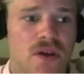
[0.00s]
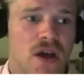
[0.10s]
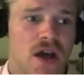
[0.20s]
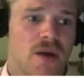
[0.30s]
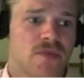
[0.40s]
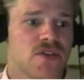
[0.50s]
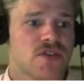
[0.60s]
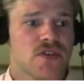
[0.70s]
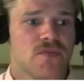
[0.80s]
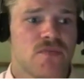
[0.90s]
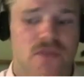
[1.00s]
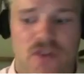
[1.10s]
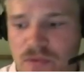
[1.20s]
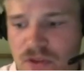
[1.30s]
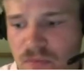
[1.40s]
So just to throw
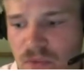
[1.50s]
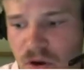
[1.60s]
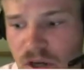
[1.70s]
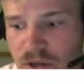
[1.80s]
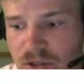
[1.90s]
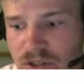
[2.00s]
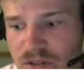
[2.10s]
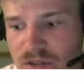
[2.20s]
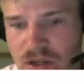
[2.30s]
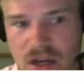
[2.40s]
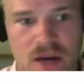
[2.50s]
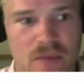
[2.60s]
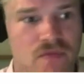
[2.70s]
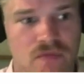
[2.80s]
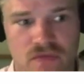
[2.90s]
up some conclusions,
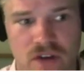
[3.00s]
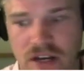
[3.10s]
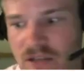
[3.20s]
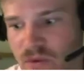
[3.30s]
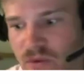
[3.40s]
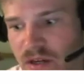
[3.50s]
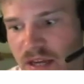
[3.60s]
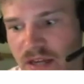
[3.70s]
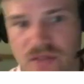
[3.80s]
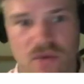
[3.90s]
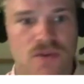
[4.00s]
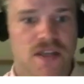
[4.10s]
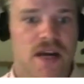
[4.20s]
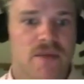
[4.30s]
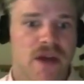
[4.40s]
recognize we're getting towards
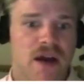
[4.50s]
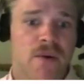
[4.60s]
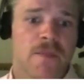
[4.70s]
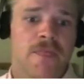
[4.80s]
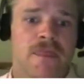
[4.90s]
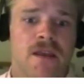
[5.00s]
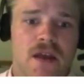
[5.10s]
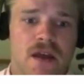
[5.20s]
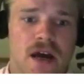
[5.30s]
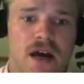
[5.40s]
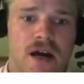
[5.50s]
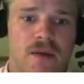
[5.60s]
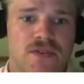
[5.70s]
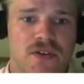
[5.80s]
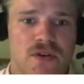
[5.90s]
time now.
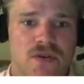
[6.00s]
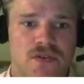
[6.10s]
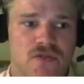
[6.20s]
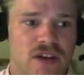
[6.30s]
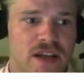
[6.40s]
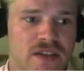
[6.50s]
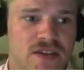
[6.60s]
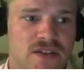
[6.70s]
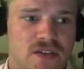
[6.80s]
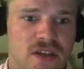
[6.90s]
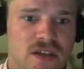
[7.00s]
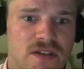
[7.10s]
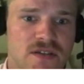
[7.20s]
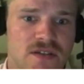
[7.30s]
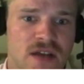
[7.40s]
So really this study
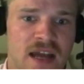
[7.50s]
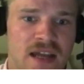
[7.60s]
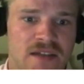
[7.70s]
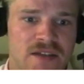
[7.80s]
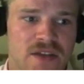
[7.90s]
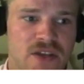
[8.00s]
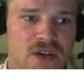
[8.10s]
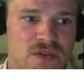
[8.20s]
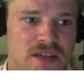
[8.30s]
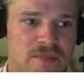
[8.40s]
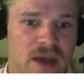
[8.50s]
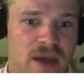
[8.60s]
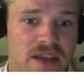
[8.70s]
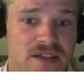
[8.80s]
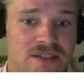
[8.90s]
has highlighted the
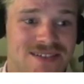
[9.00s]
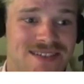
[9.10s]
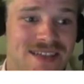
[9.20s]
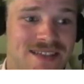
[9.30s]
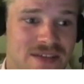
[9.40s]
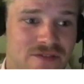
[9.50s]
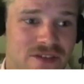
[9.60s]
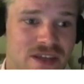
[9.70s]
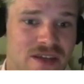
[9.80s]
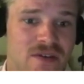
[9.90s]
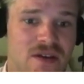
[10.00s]
user-dependent sensitivity.